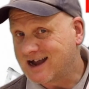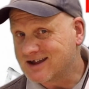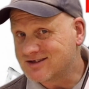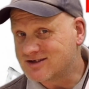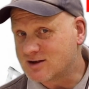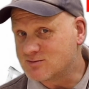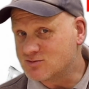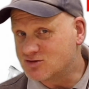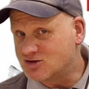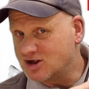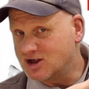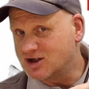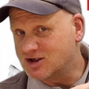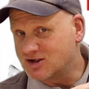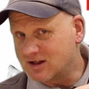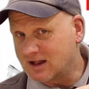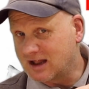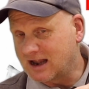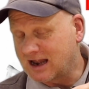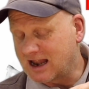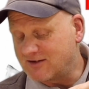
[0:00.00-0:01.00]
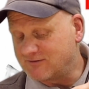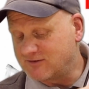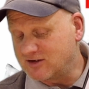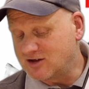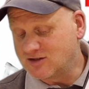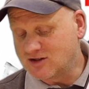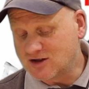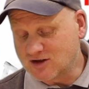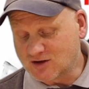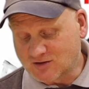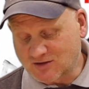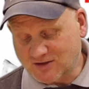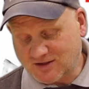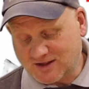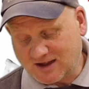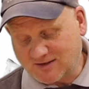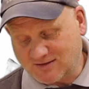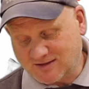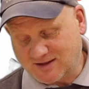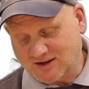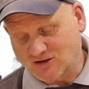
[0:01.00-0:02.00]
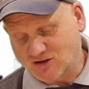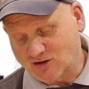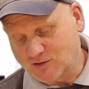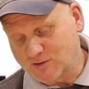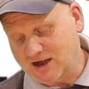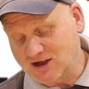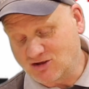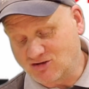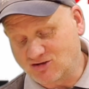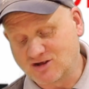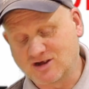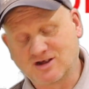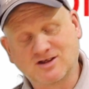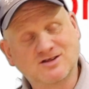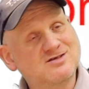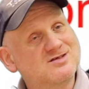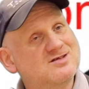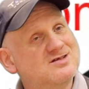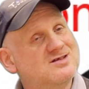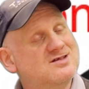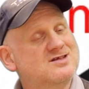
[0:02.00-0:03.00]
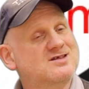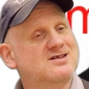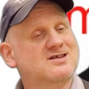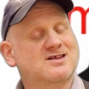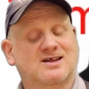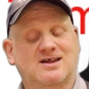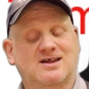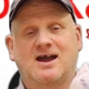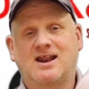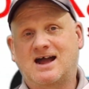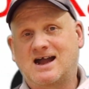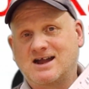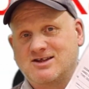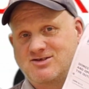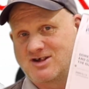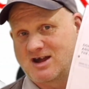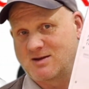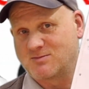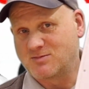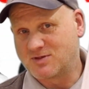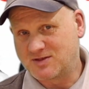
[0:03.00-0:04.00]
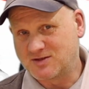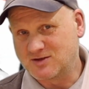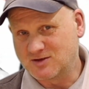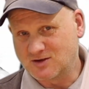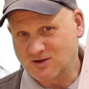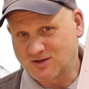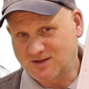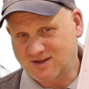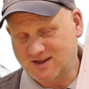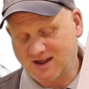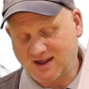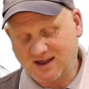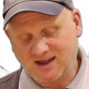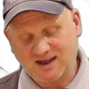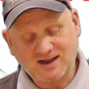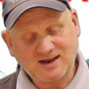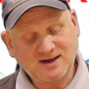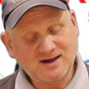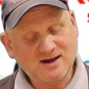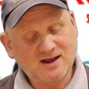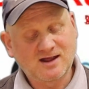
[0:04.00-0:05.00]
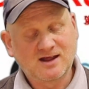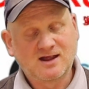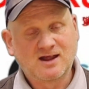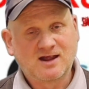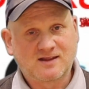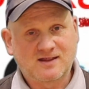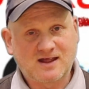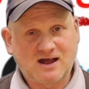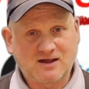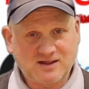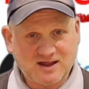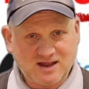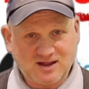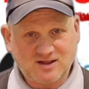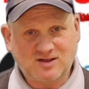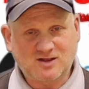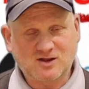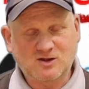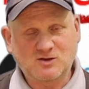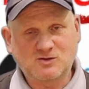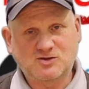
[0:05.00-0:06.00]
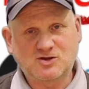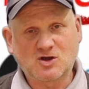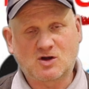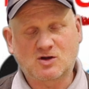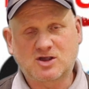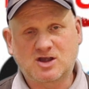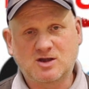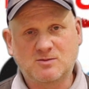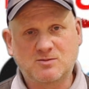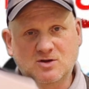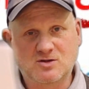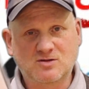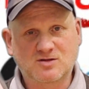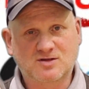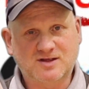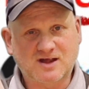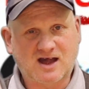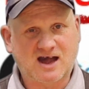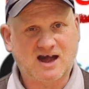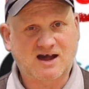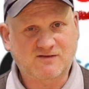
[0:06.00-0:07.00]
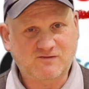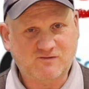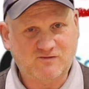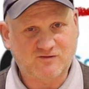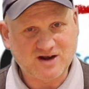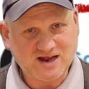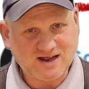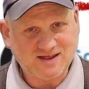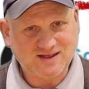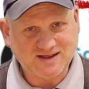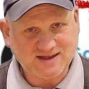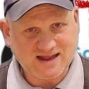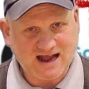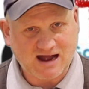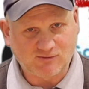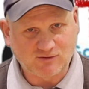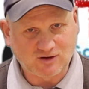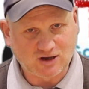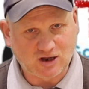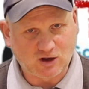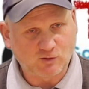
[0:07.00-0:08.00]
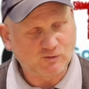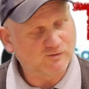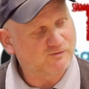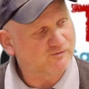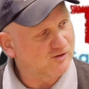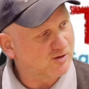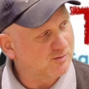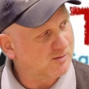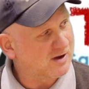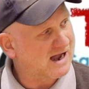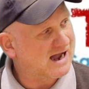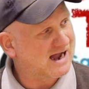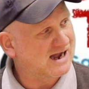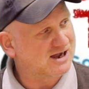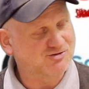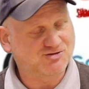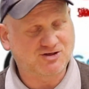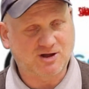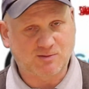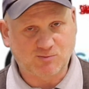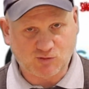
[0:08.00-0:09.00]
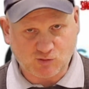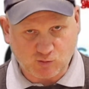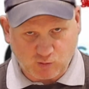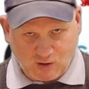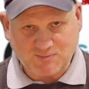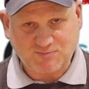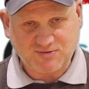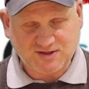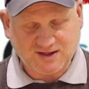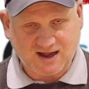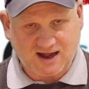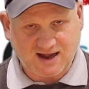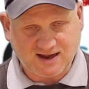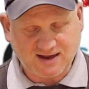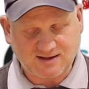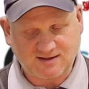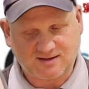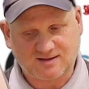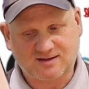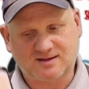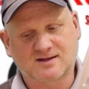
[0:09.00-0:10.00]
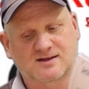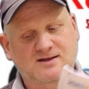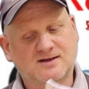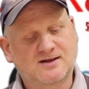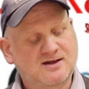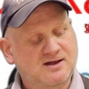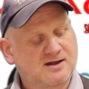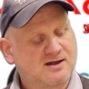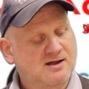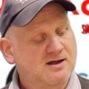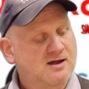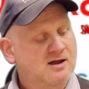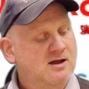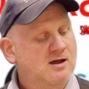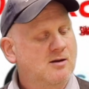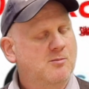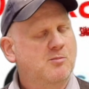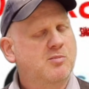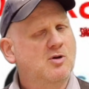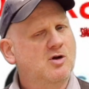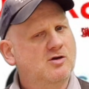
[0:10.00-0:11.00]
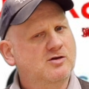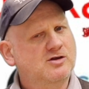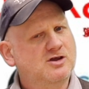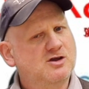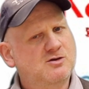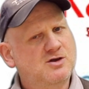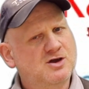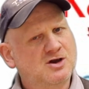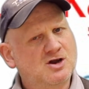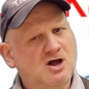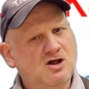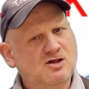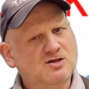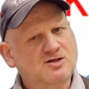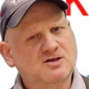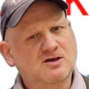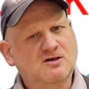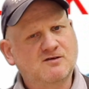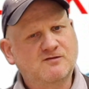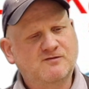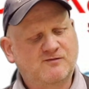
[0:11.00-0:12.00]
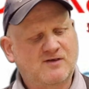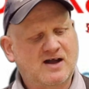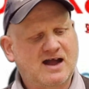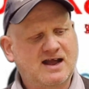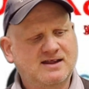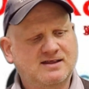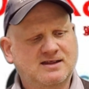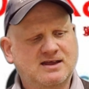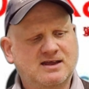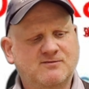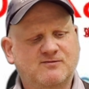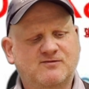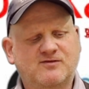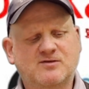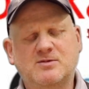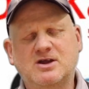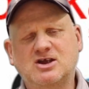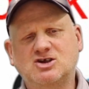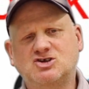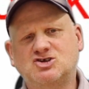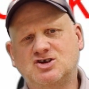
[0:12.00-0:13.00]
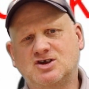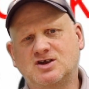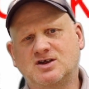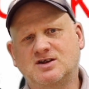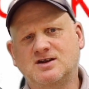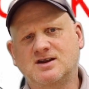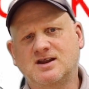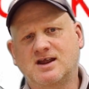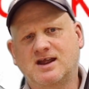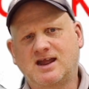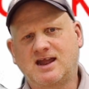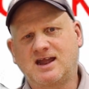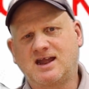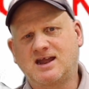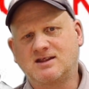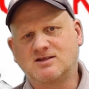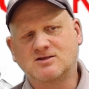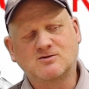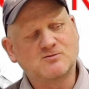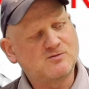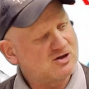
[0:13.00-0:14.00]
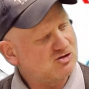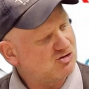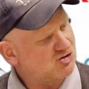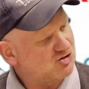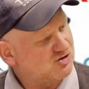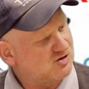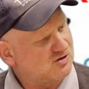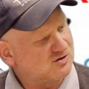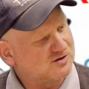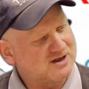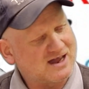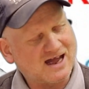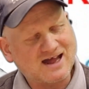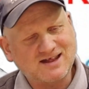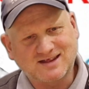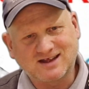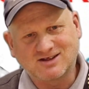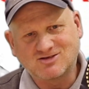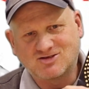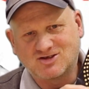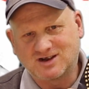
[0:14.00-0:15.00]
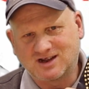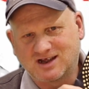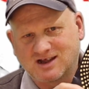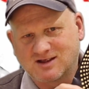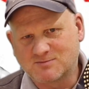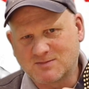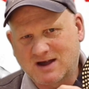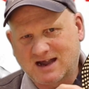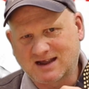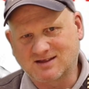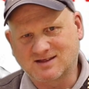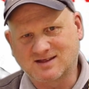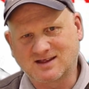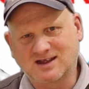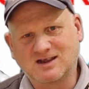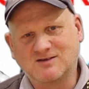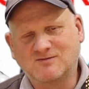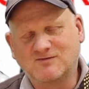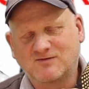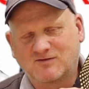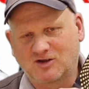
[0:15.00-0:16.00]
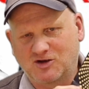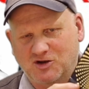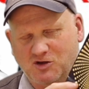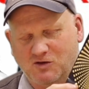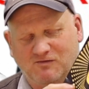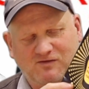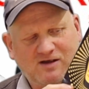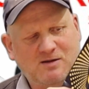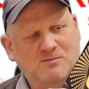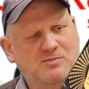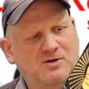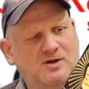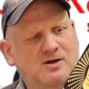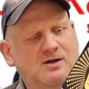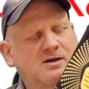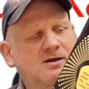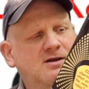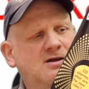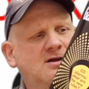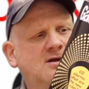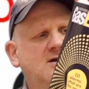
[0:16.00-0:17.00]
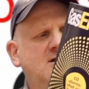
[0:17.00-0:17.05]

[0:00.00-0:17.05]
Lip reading: IGEM G11, the unsafe situations, and IGEM 13. Now these two documents are free to download from IGEM's website, but you can also find the information in the Registered Gas Engineers magazine for November.